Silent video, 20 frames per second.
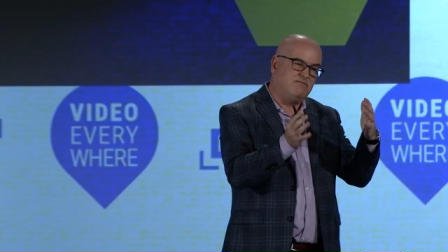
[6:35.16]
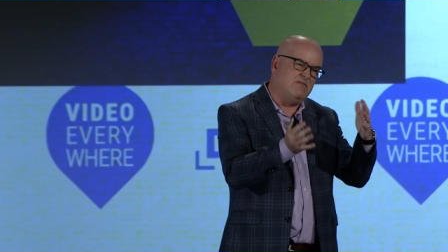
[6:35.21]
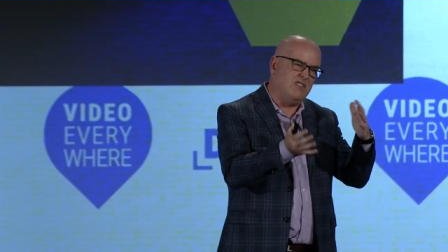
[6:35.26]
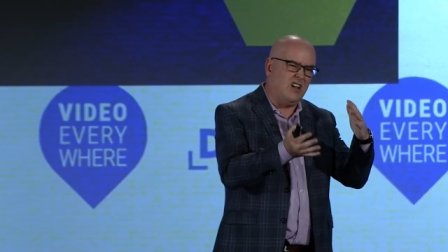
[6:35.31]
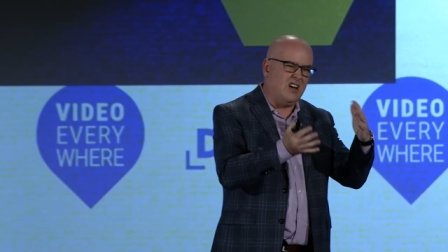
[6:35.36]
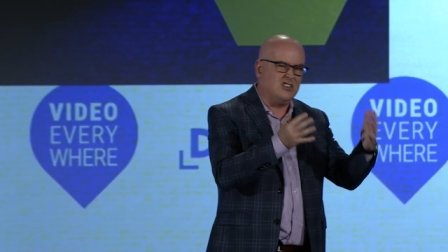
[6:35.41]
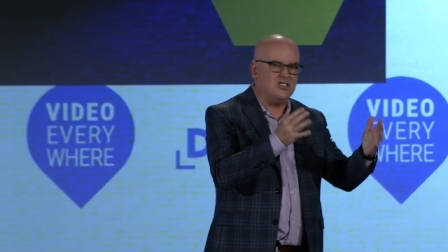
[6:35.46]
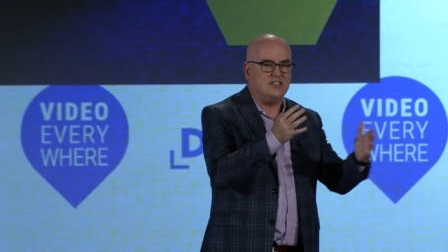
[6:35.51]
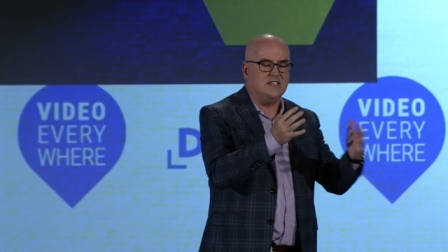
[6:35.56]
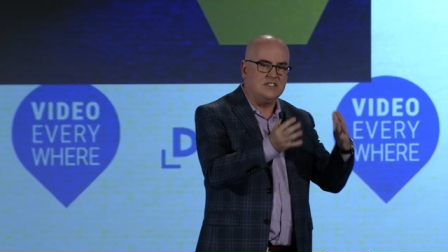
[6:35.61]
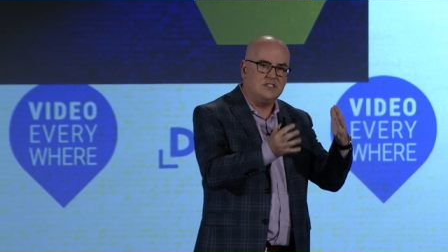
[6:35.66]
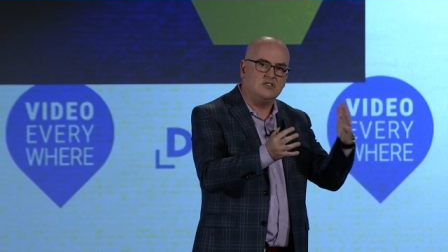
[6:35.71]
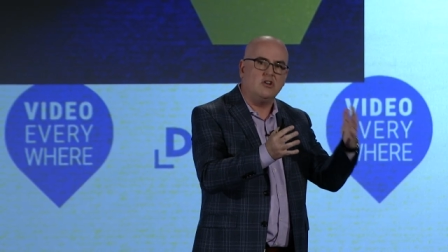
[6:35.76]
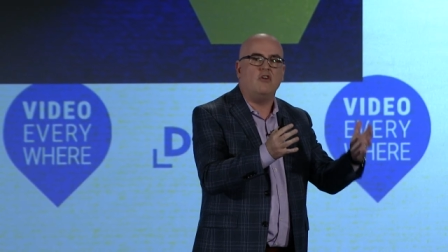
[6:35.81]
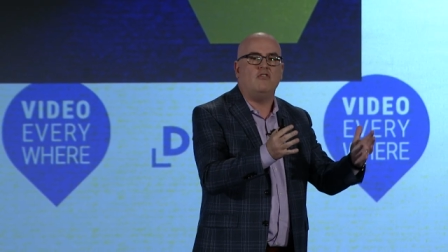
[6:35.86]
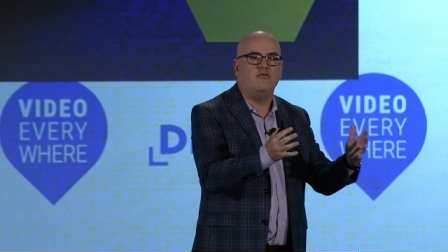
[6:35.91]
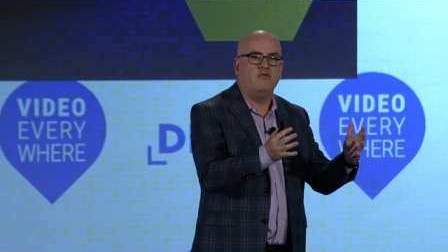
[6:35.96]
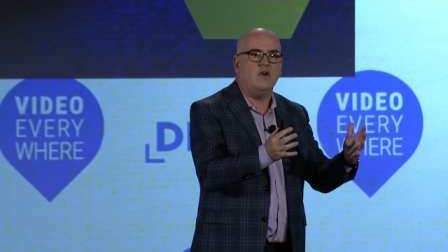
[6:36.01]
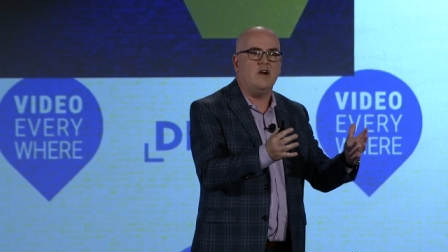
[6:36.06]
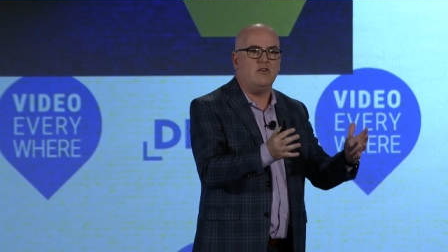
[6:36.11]
largely
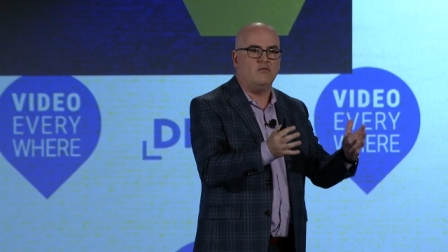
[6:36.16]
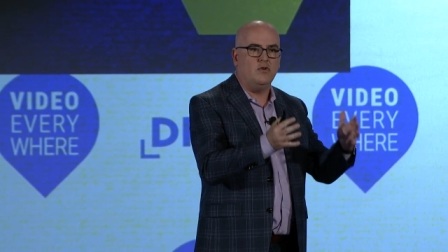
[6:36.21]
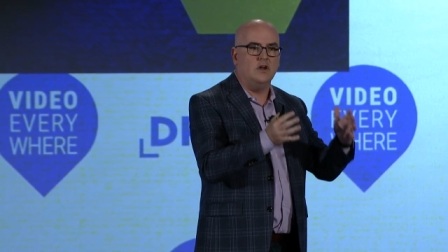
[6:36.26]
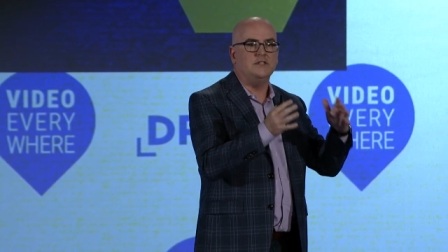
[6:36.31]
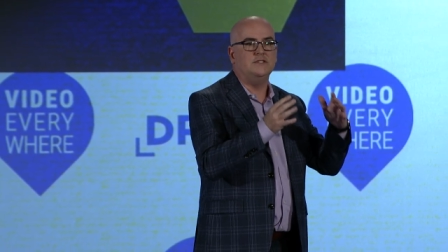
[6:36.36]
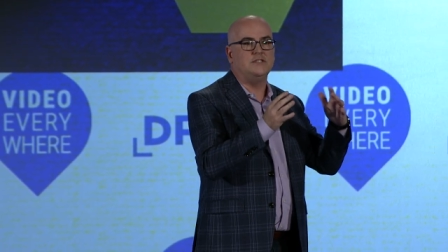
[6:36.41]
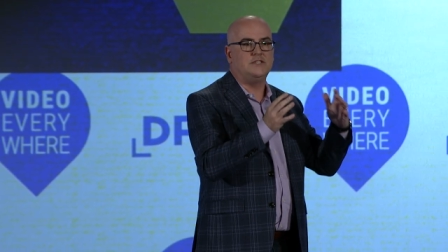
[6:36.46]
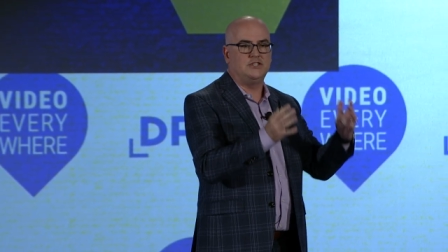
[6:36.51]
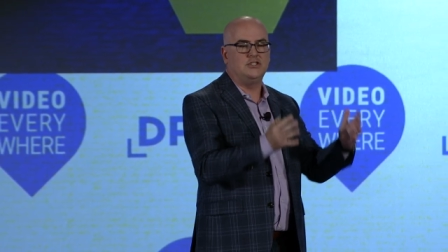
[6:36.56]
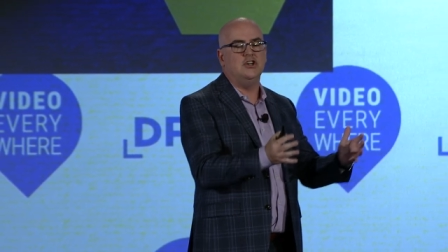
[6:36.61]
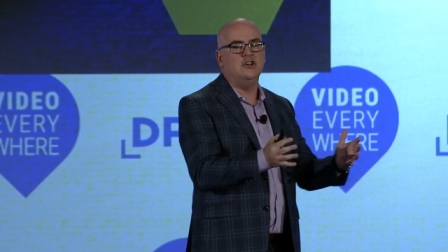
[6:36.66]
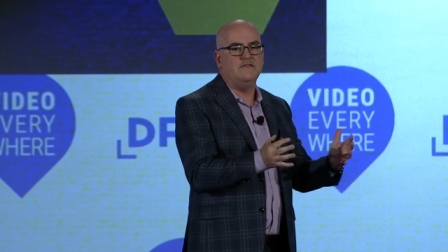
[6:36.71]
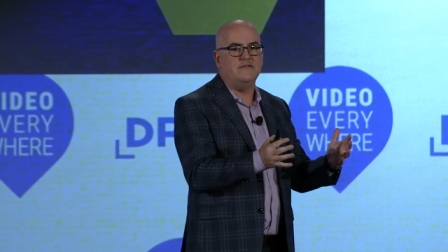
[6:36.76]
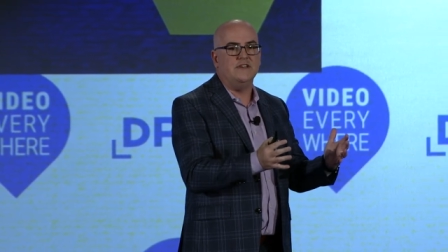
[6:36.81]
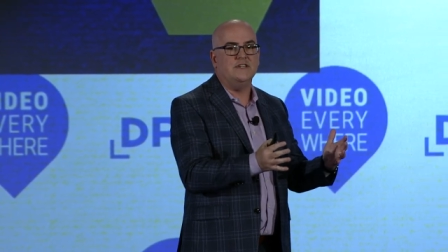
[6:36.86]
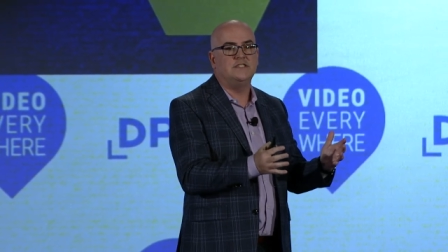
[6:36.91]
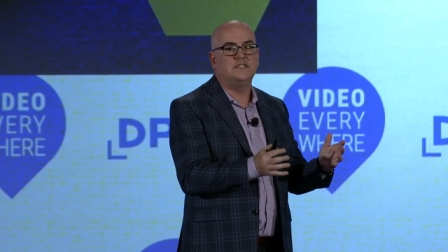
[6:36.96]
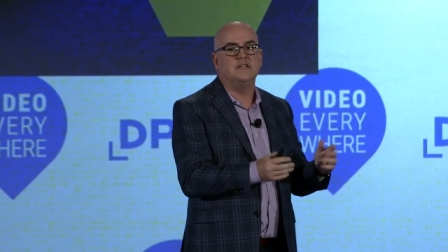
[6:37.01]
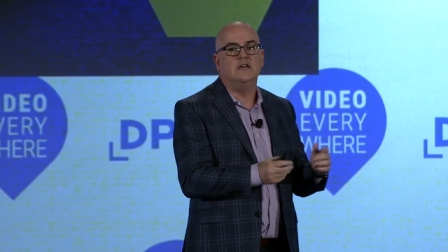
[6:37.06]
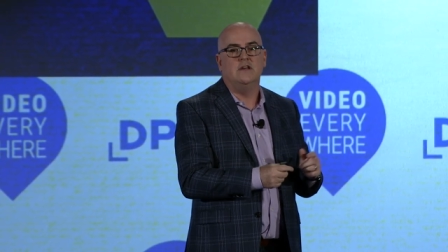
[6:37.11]
software-run
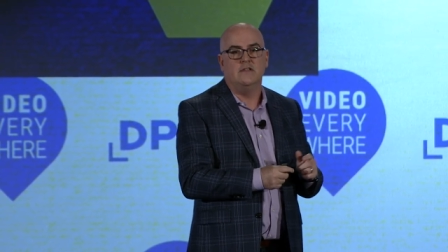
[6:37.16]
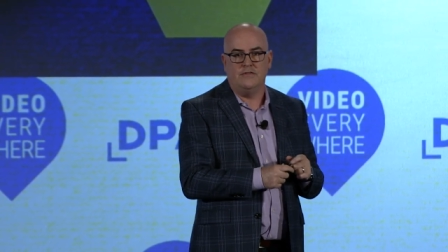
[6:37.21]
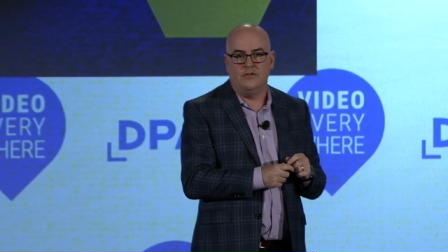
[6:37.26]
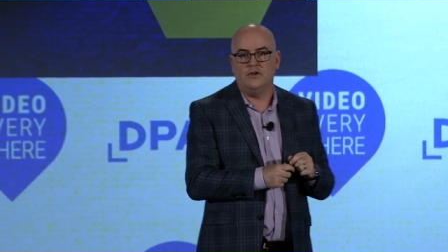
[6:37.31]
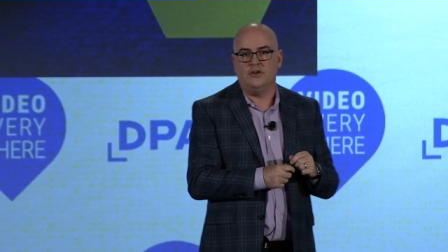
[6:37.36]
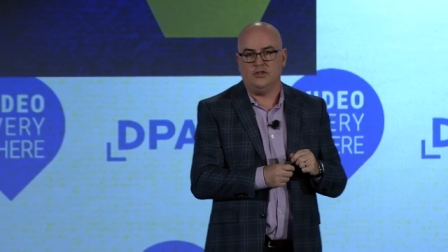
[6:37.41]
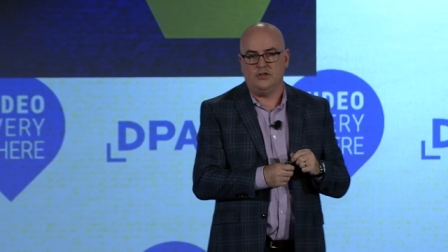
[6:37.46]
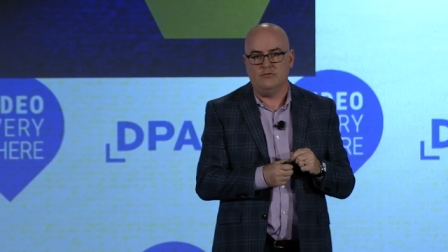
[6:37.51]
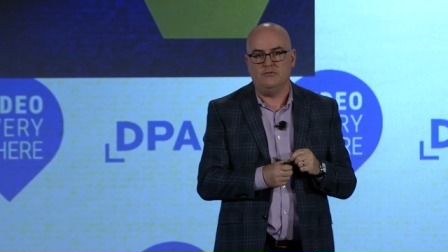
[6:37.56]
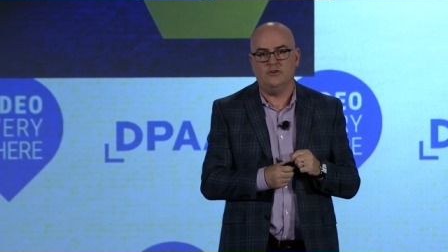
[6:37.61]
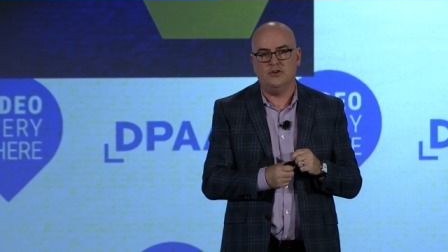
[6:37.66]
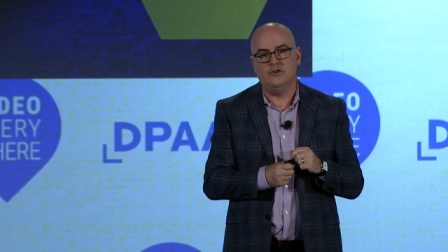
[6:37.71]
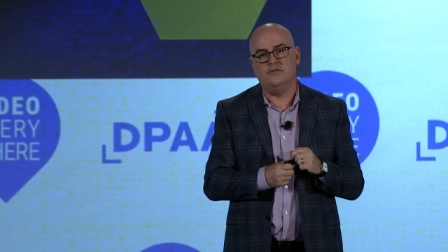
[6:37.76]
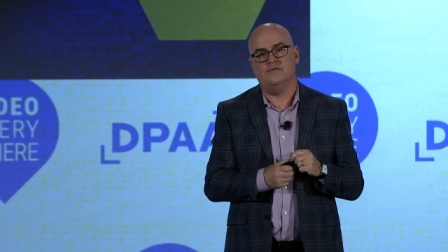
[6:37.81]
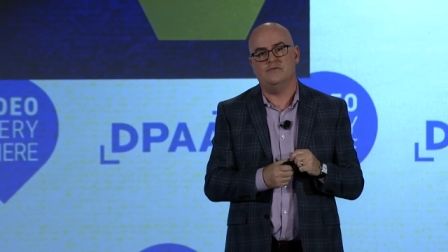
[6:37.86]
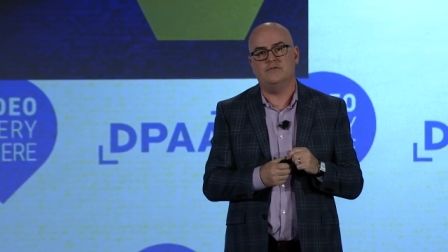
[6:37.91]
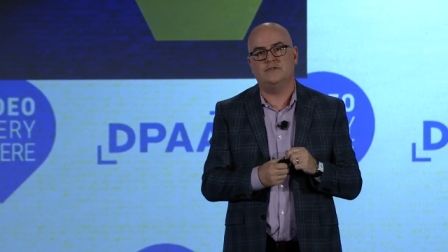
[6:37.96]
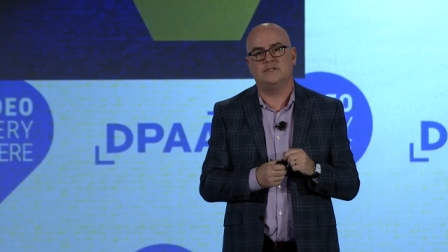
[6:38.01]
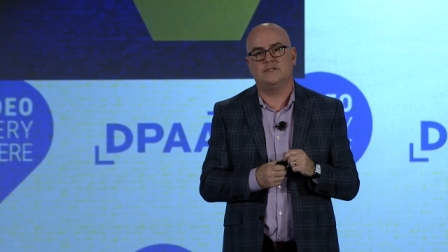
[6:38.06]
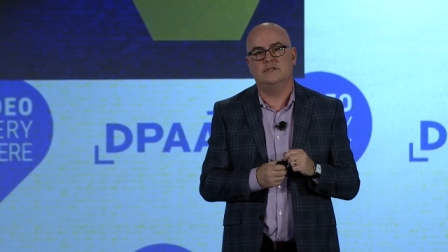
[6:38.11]
service that you
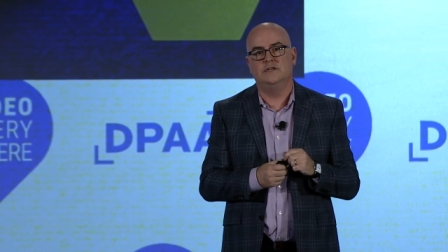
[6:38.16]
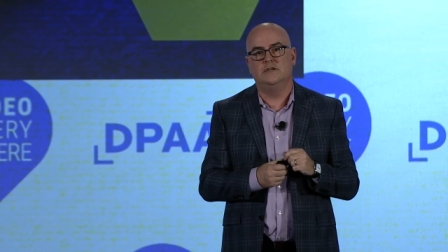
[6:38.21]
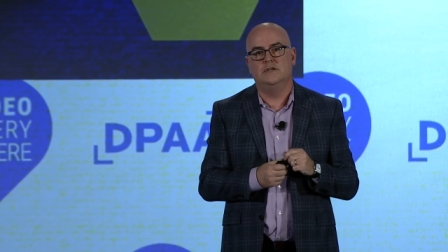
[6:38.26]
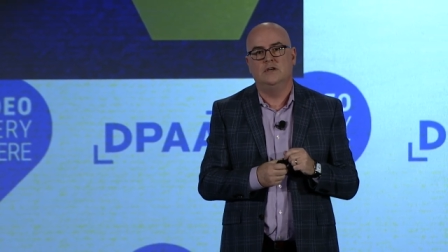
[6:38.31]
use.